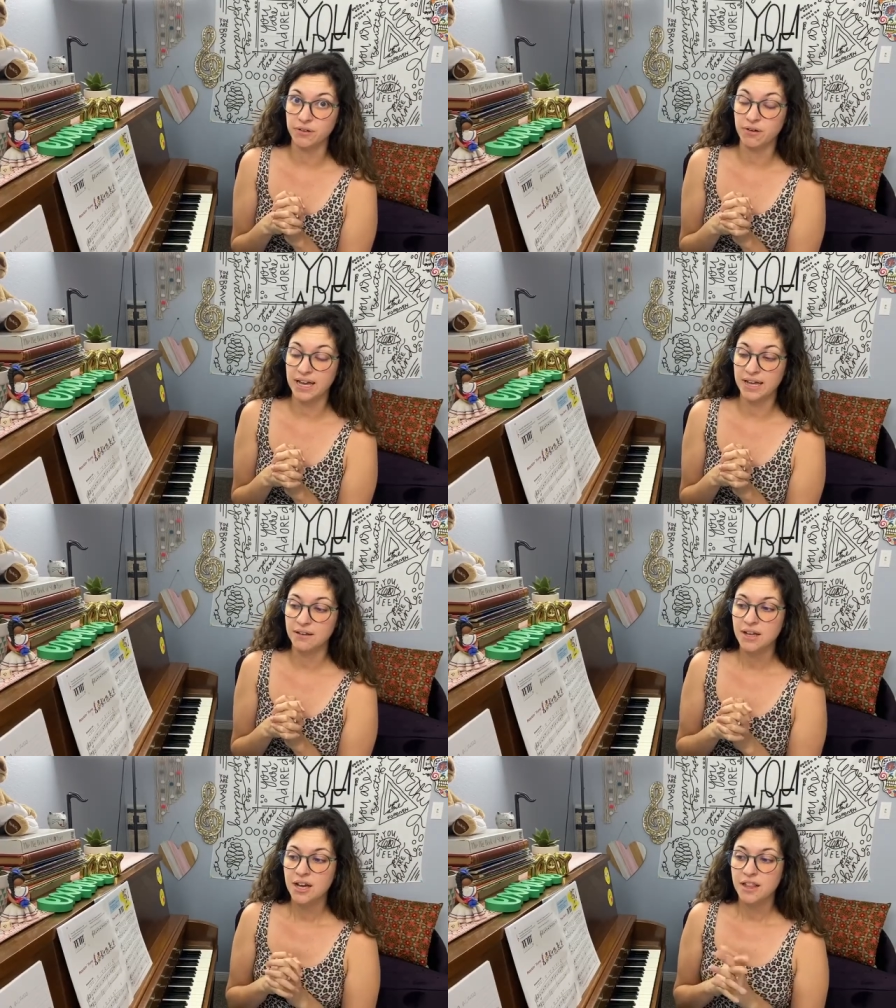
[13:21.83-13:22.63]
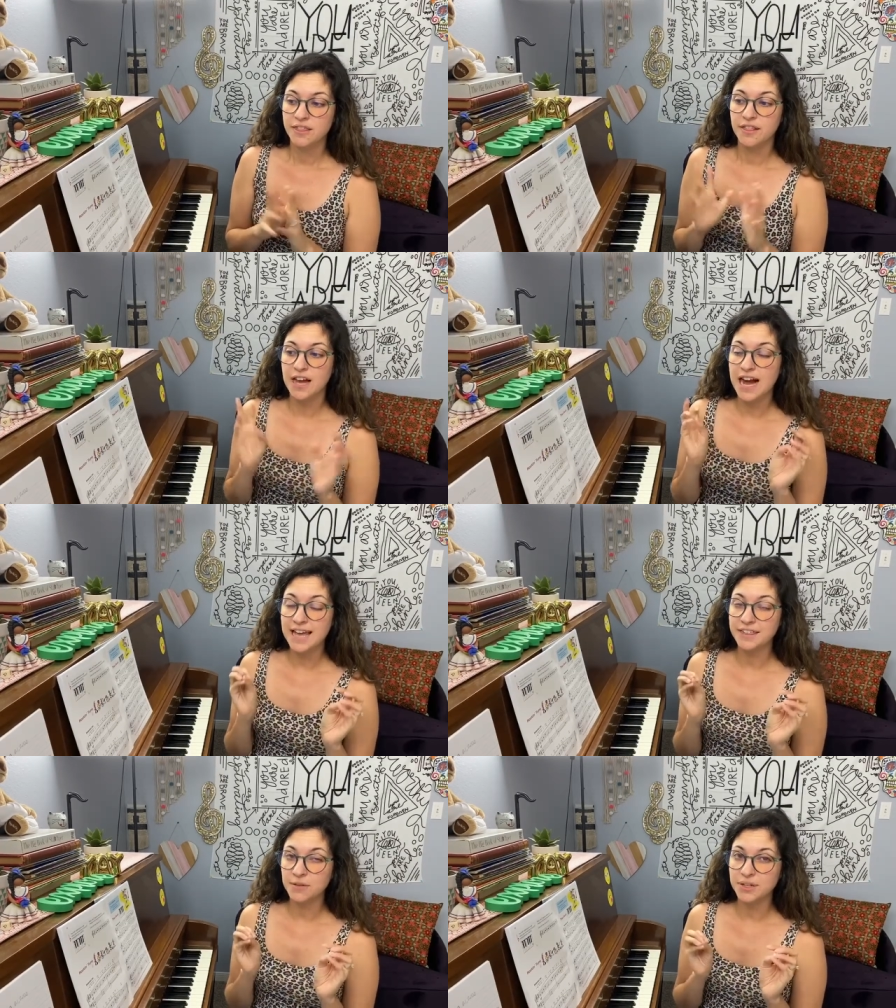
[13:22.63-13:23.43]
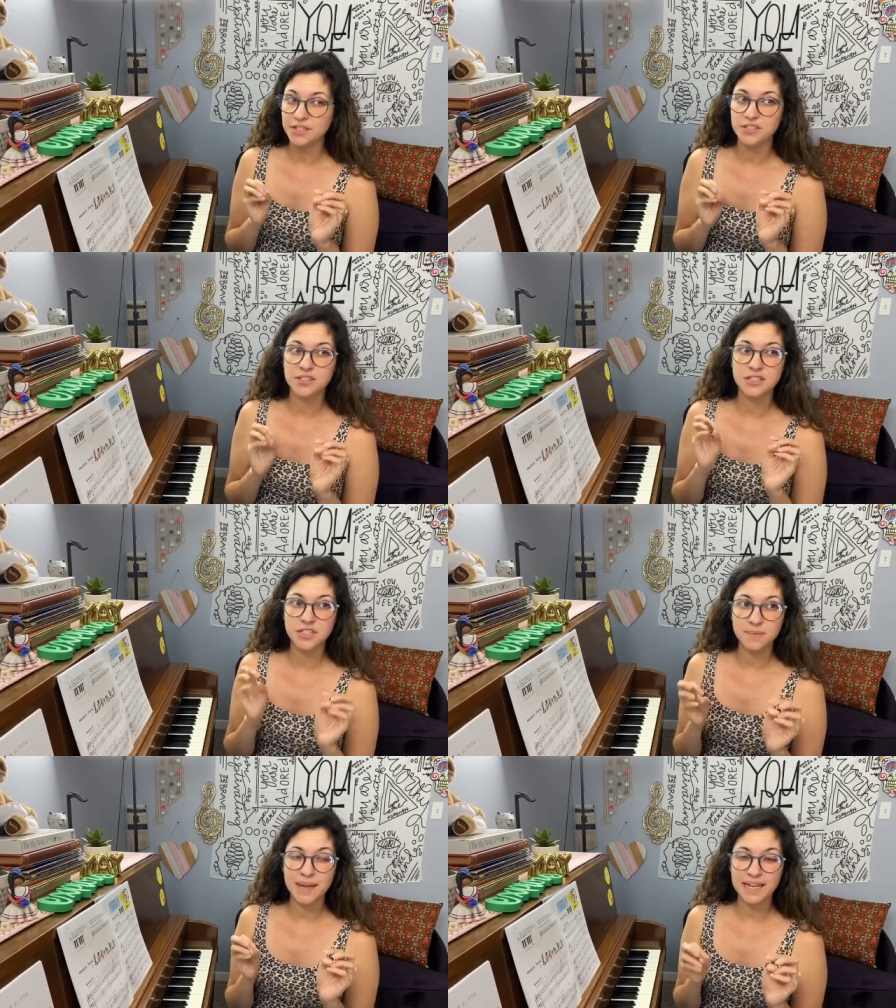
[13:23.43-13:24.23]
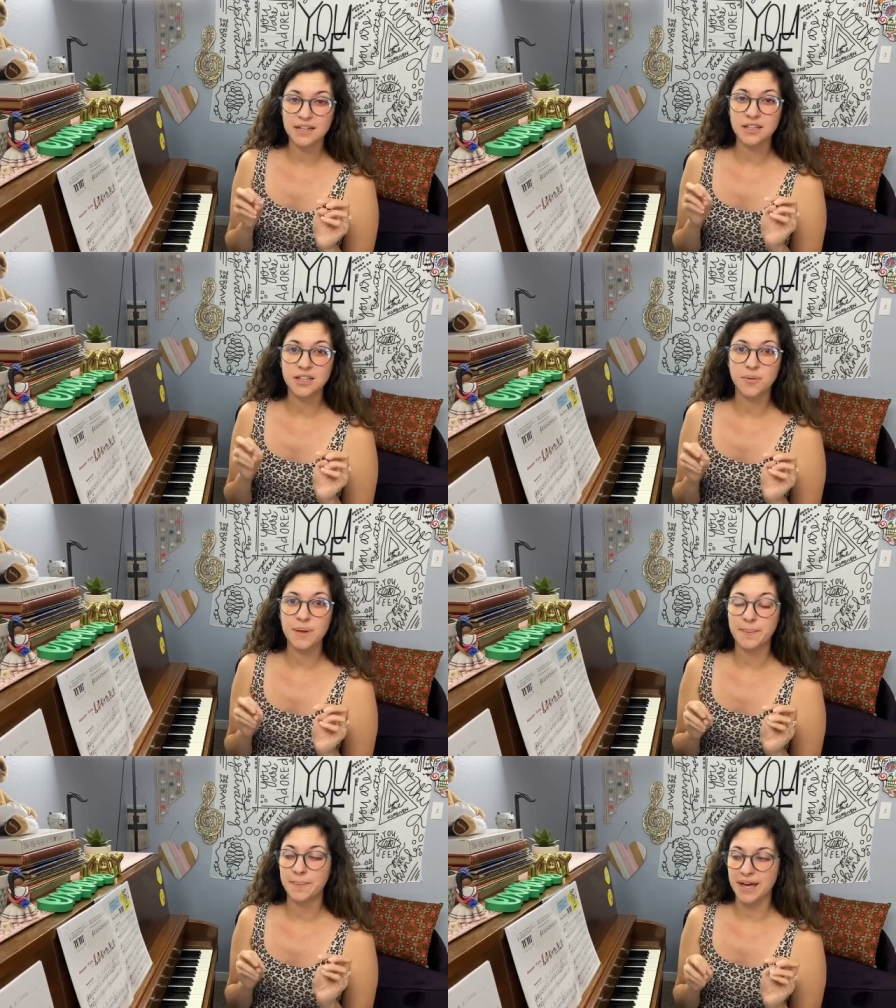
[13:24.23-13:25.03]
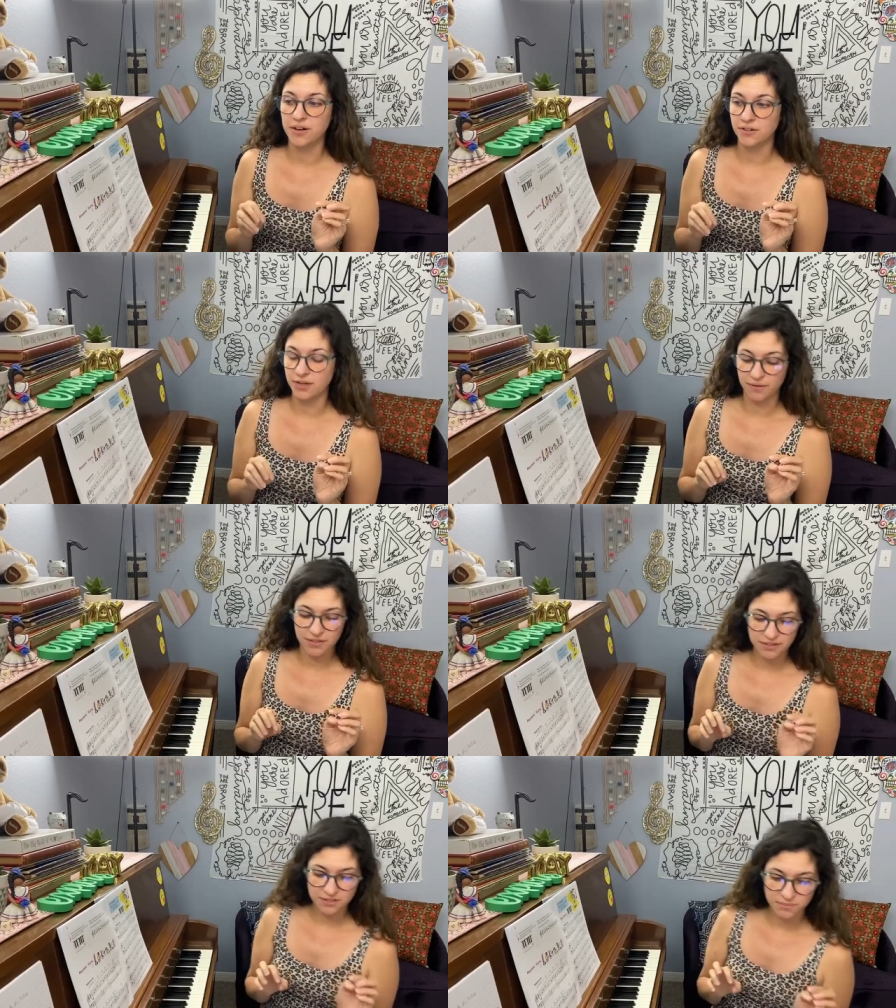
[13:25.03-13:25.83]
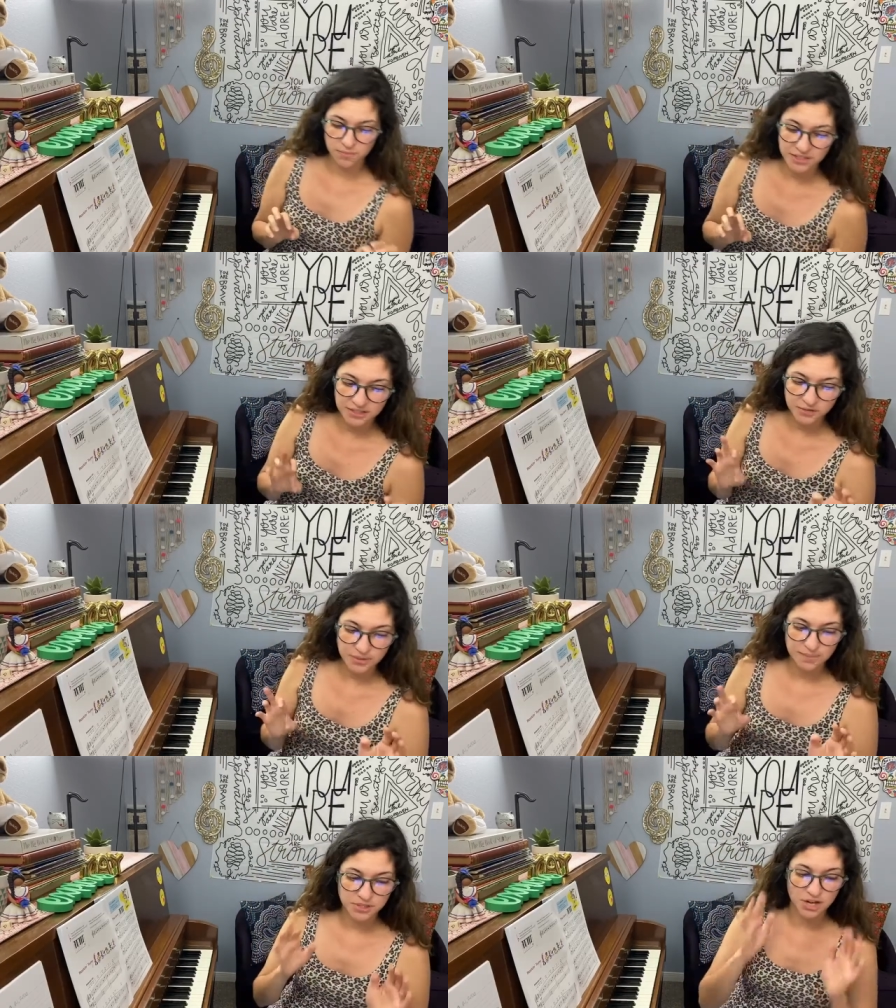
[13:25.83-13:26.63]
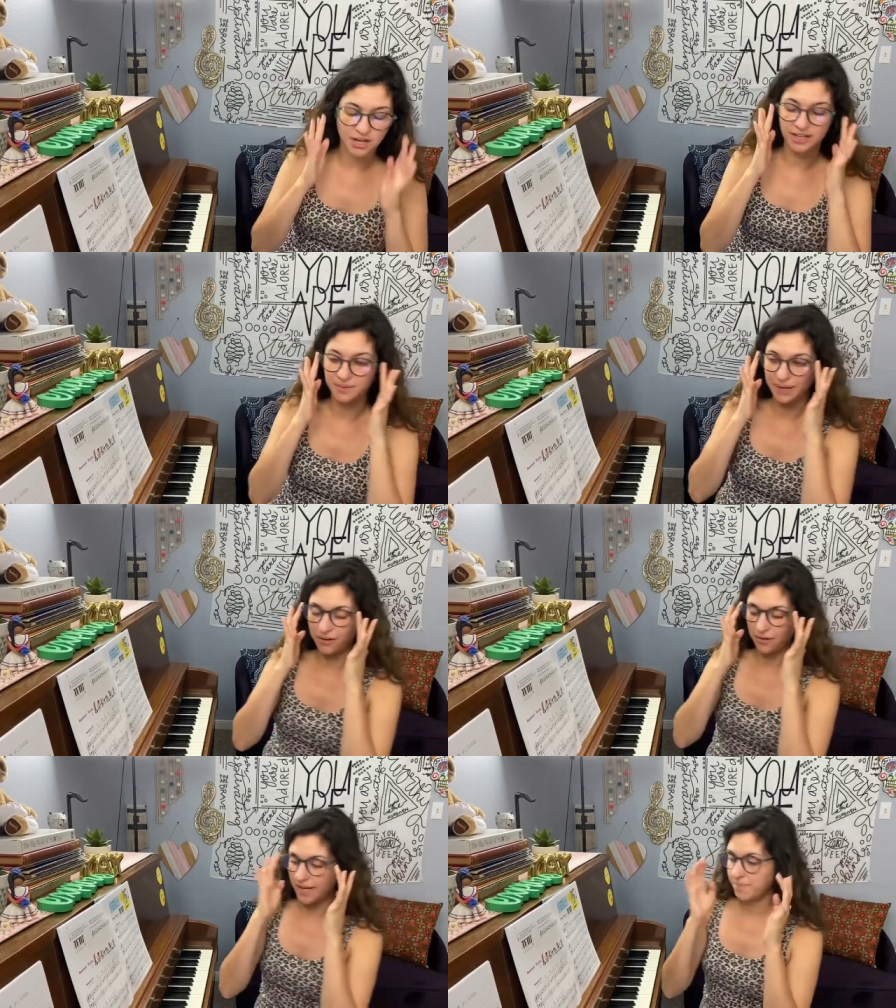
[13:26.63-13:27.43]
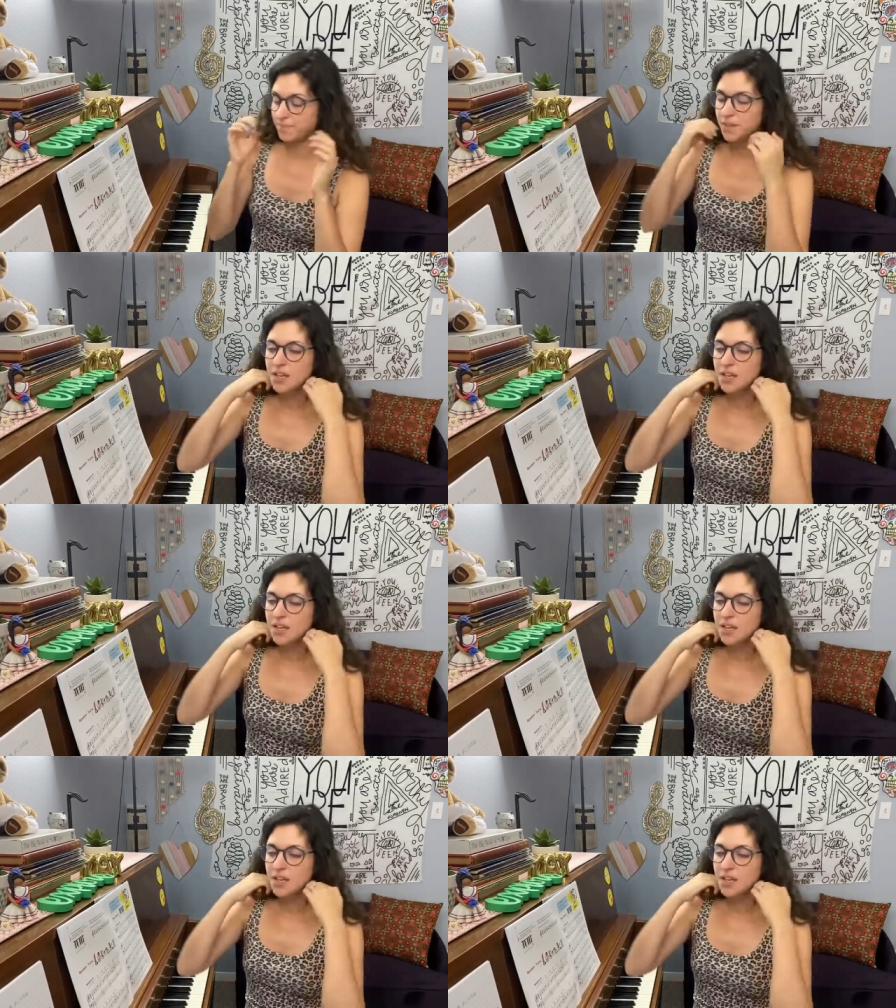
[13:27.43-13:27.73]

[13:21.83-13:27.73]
Okay, I think we could still make it a little bit better though, and this is what I'm talking about. Okay,